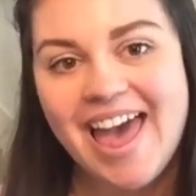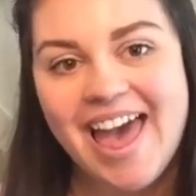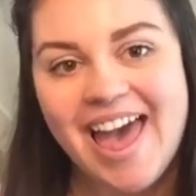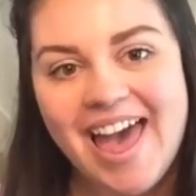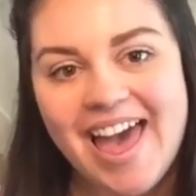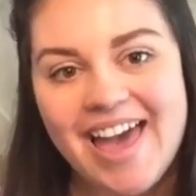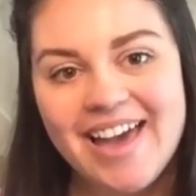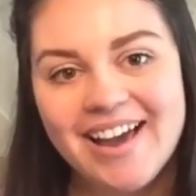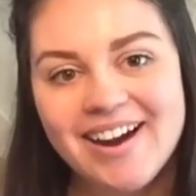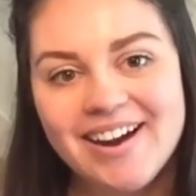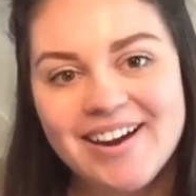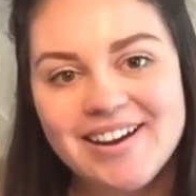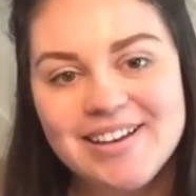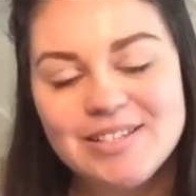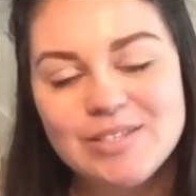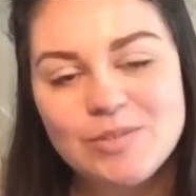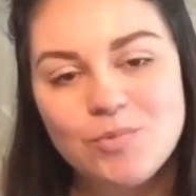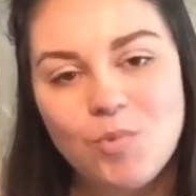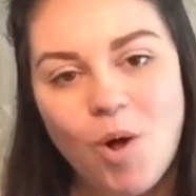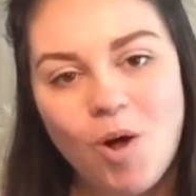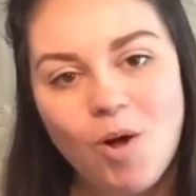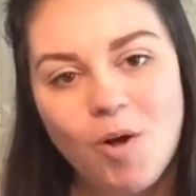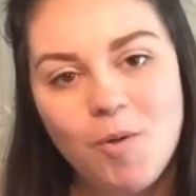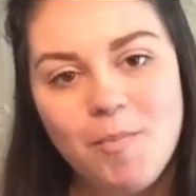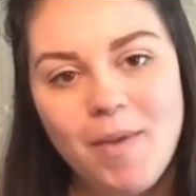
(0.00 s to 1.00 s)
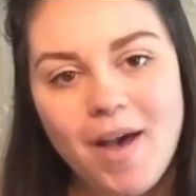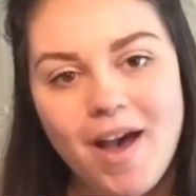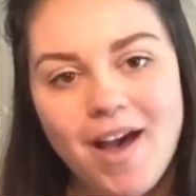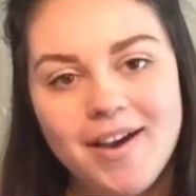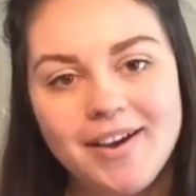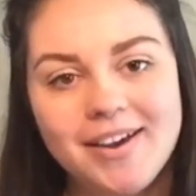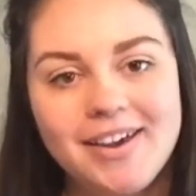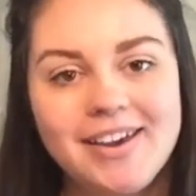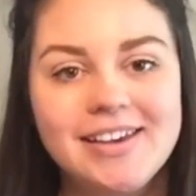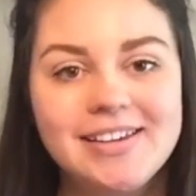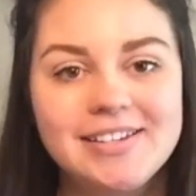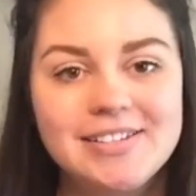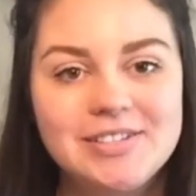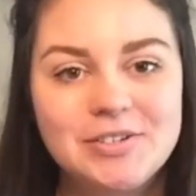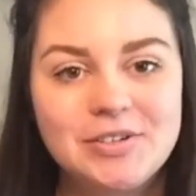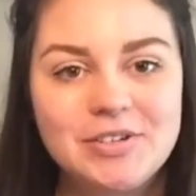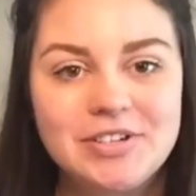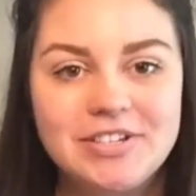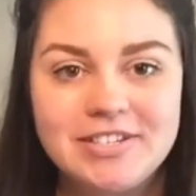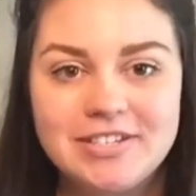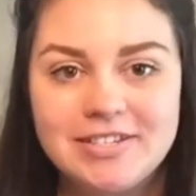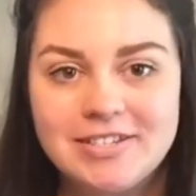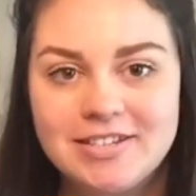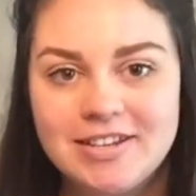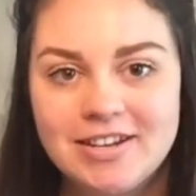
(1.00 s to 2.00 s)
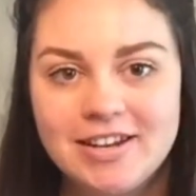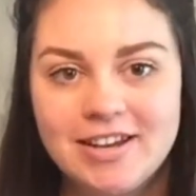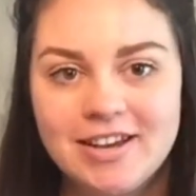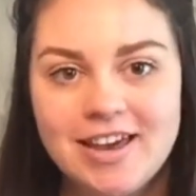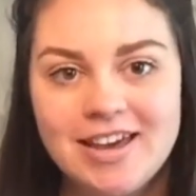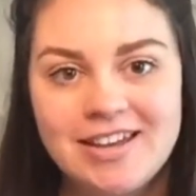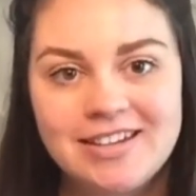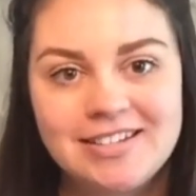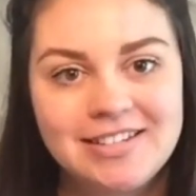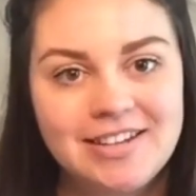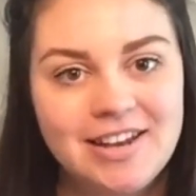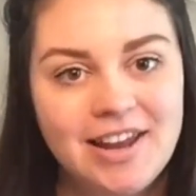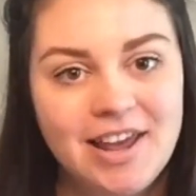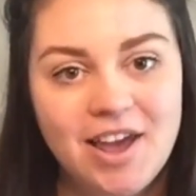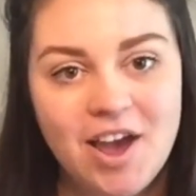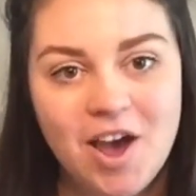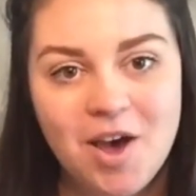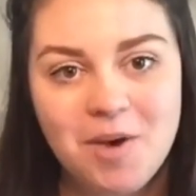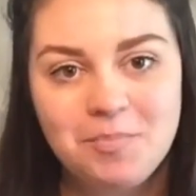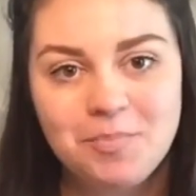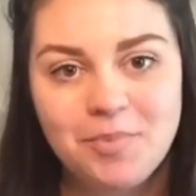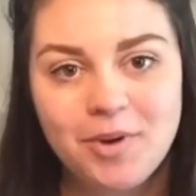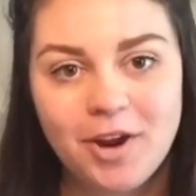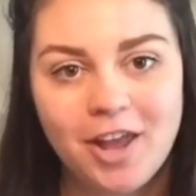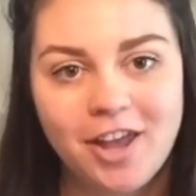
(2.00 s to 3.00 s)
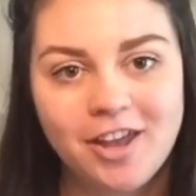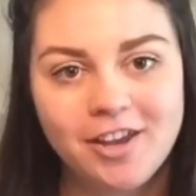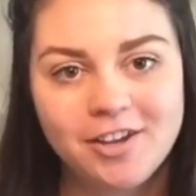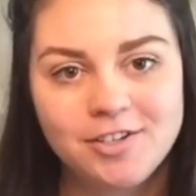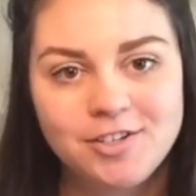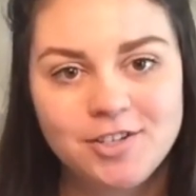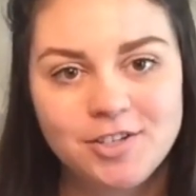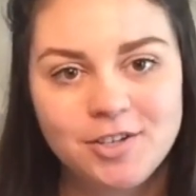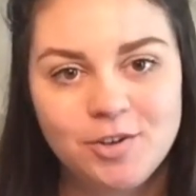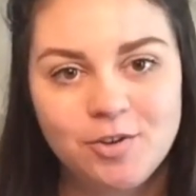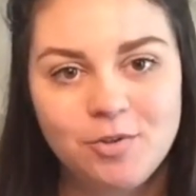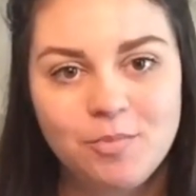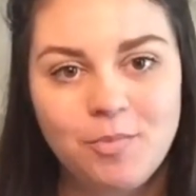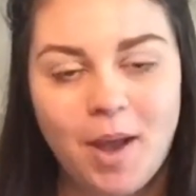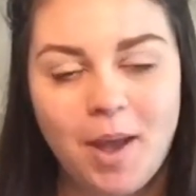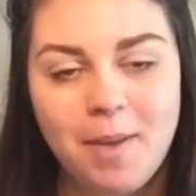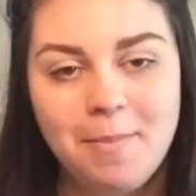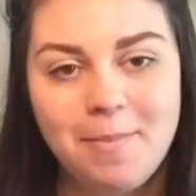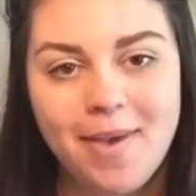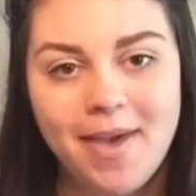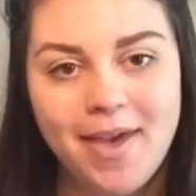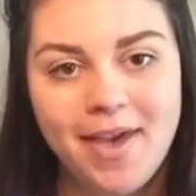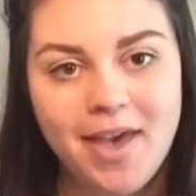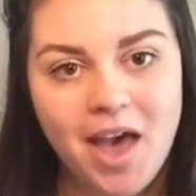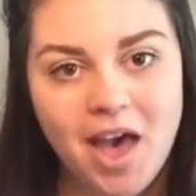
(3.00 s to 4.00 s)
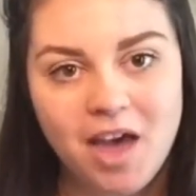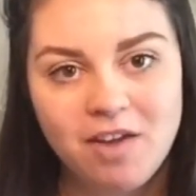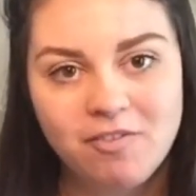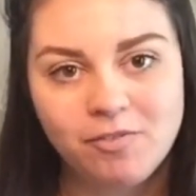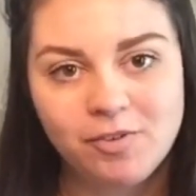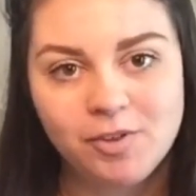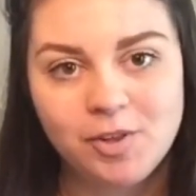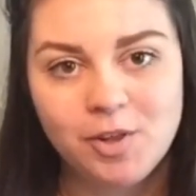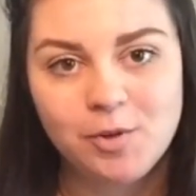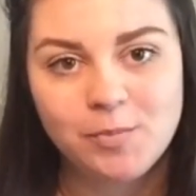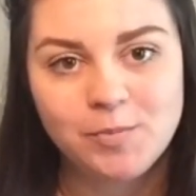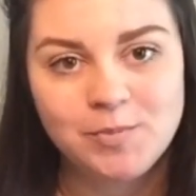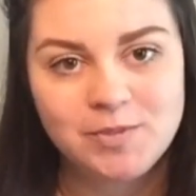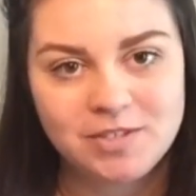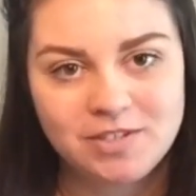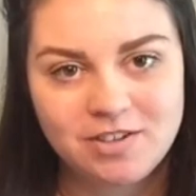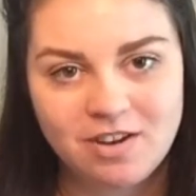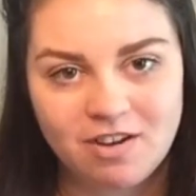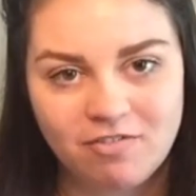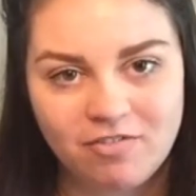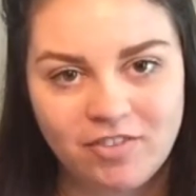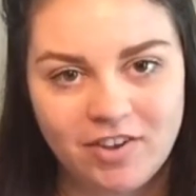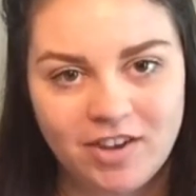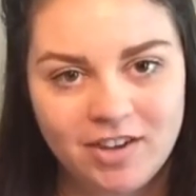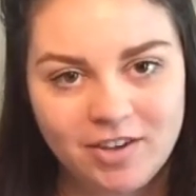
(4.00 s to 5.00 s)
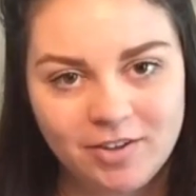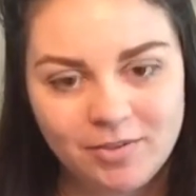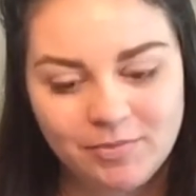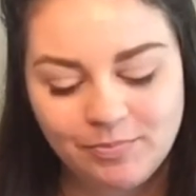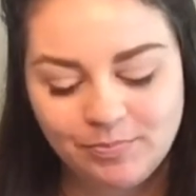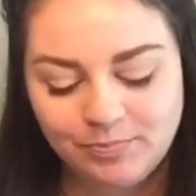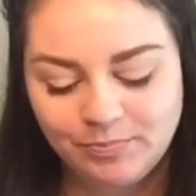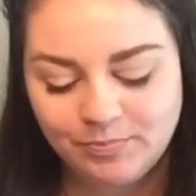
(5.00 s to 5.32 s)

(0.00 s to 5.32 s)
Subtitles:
Hey guys, welcome back. It's Christina and today I'm bringing to you my May envelope stuffing.